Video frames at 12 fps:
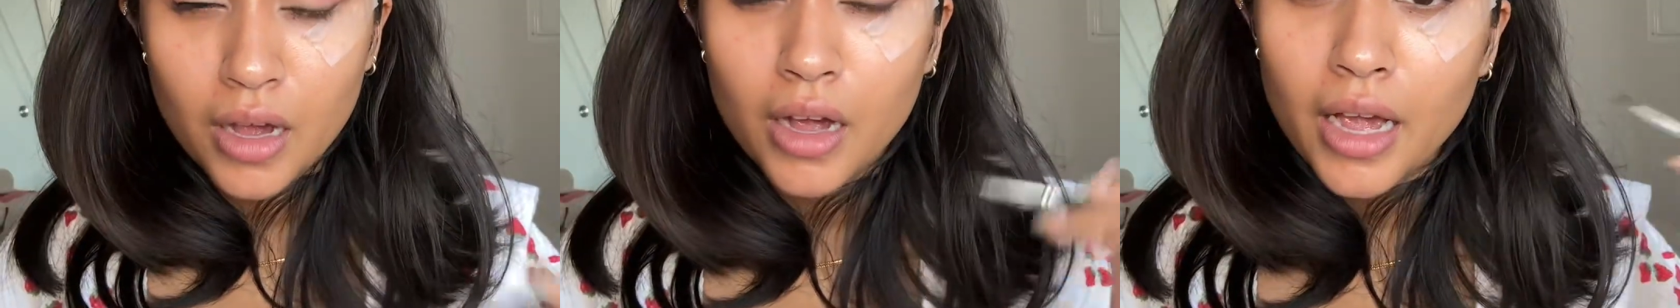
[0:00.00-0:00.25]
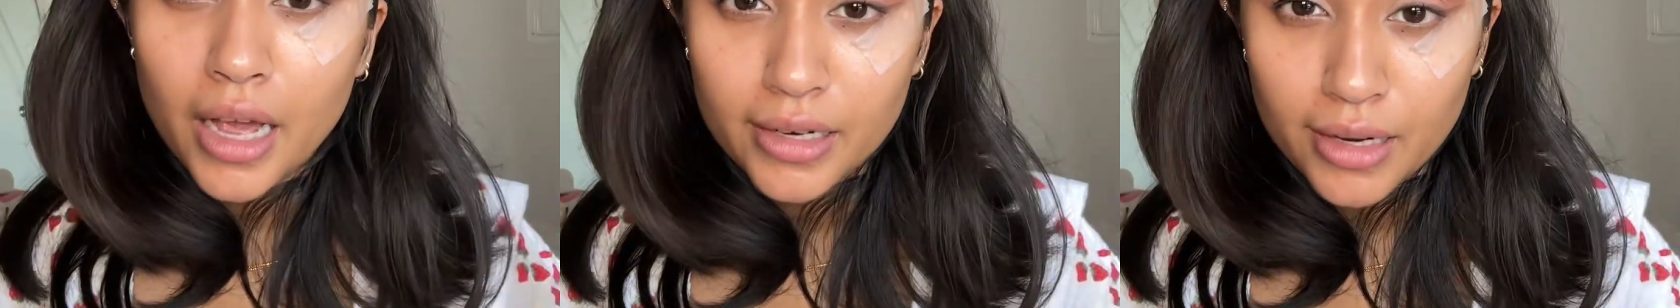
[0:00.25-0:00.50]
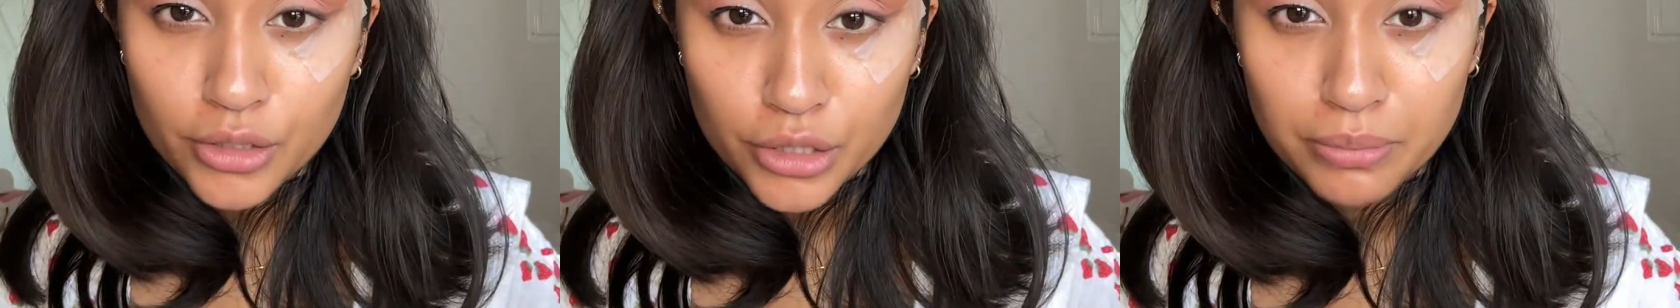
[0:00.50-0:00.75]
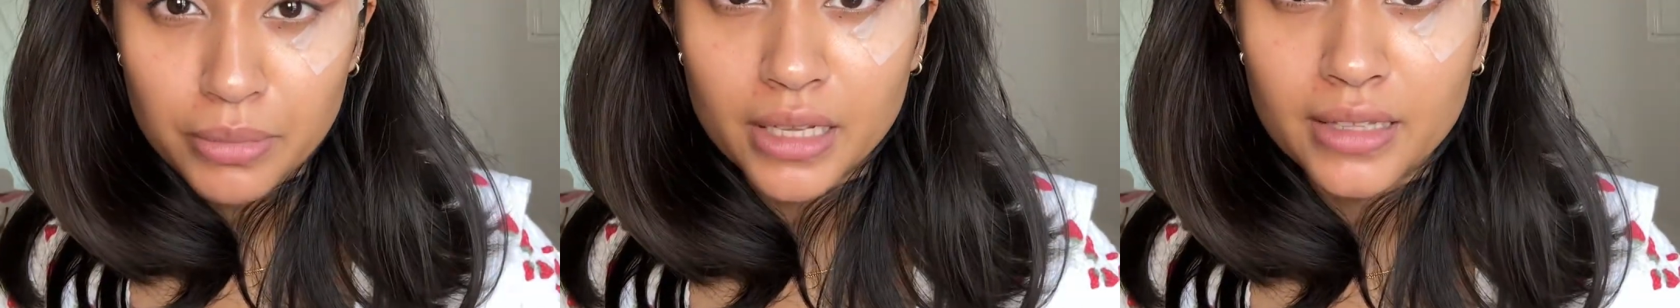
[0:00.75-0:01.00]
And now to
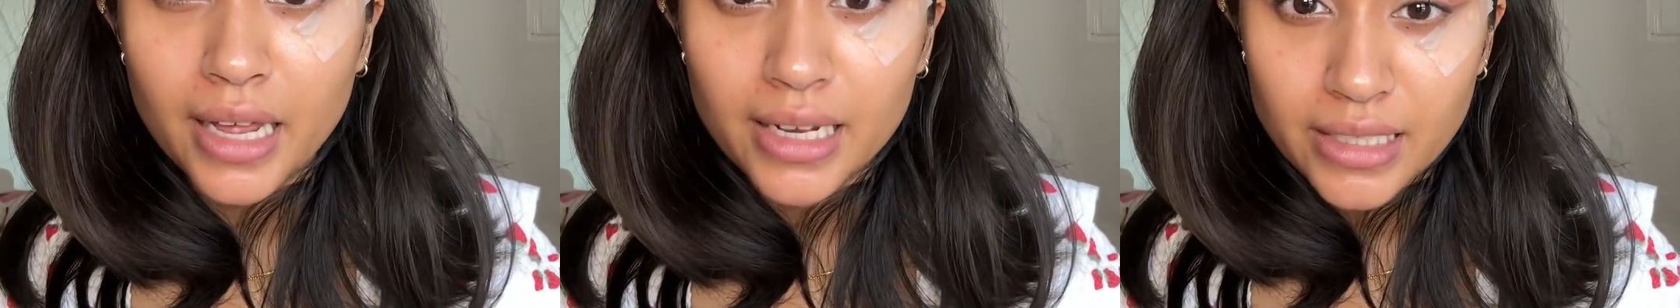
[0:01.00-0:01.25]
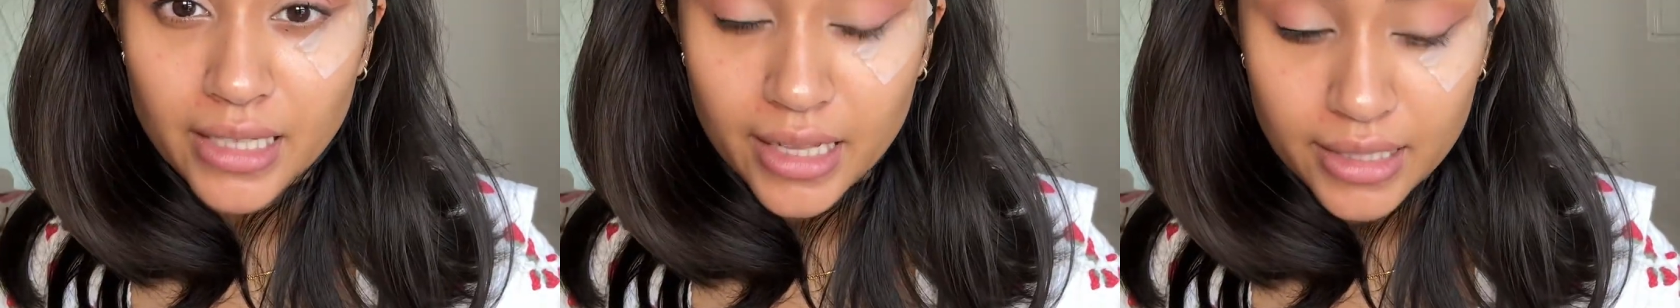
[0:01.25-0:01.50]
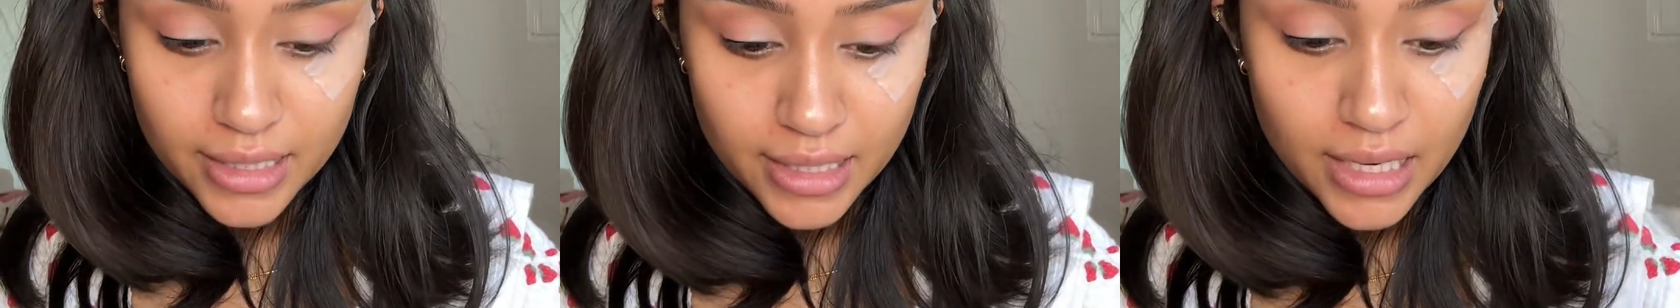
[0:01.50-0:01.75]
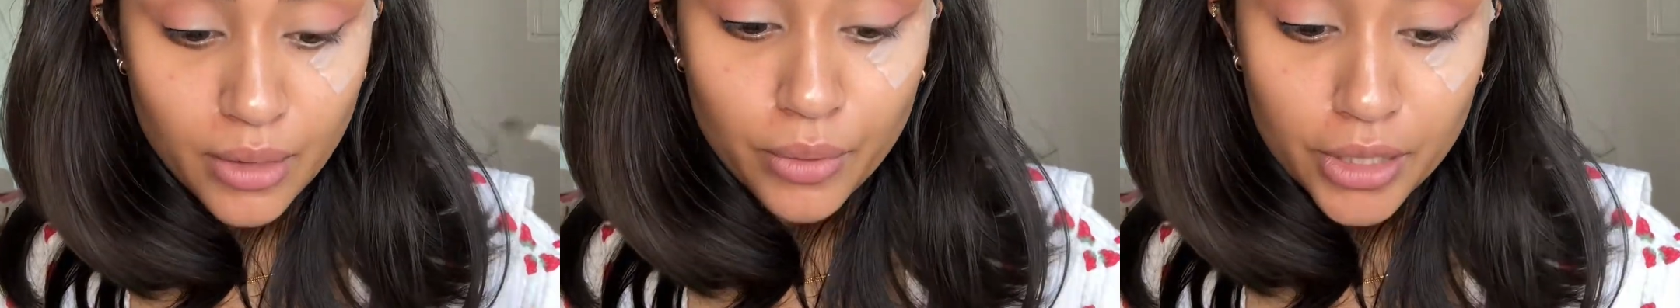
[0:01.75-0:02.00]
build that
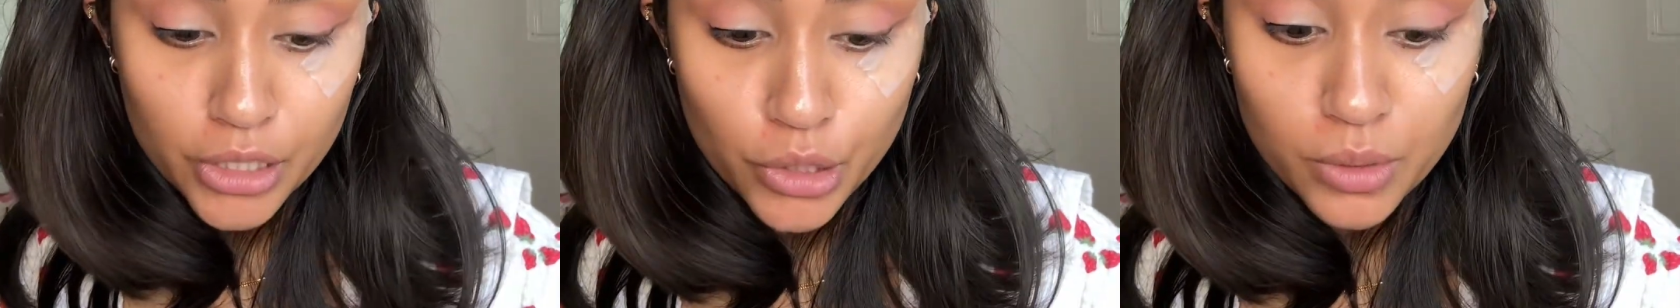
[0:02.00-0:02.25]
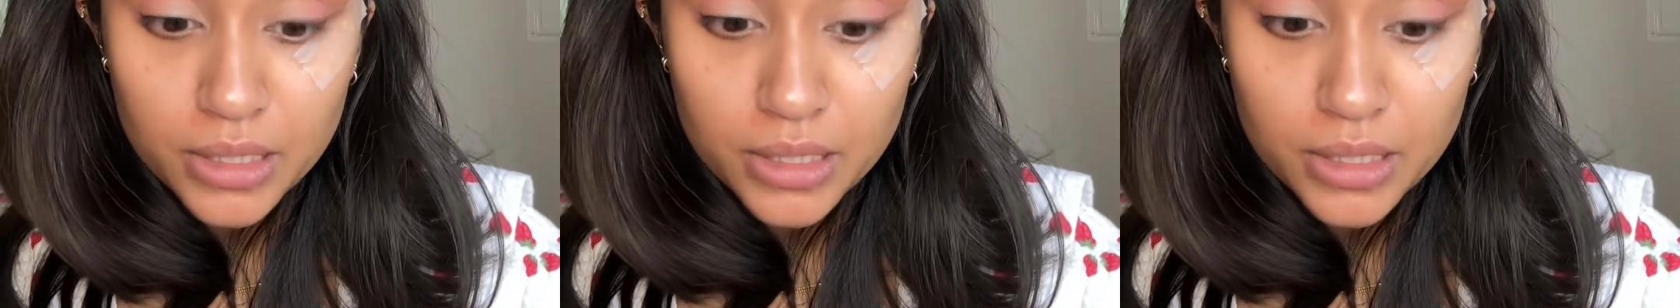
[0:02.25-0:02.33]
intensity, we're gonna use